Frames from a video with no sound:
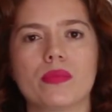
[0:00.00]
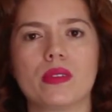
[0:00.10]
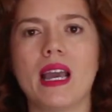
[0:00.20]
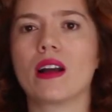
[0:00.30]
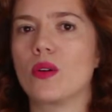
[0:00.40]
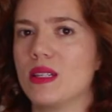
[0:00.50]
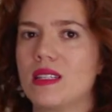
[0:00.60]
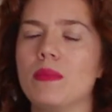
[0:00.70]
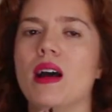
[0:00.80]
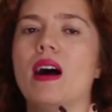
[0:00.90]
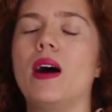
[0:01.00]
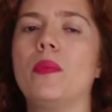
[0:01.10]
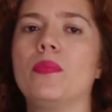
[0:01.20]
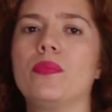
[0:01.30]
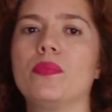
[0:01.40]
yeah, coenzyme
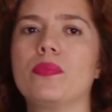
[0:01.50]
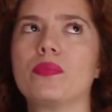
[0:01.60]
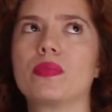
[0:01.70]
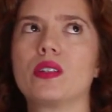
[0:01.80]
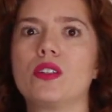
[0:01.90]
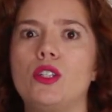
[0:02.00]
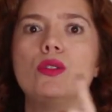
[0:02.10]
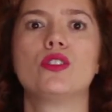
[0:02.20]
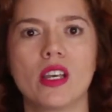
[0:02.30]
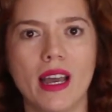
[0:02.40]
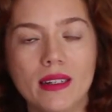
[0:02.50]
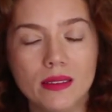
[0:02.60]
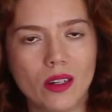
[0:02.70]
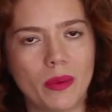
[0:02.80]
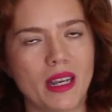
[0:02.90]
um,
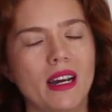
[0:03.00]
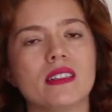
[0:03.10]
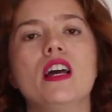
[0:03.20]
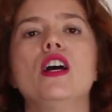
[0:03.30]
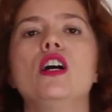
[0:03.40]
Q10. Oh my God.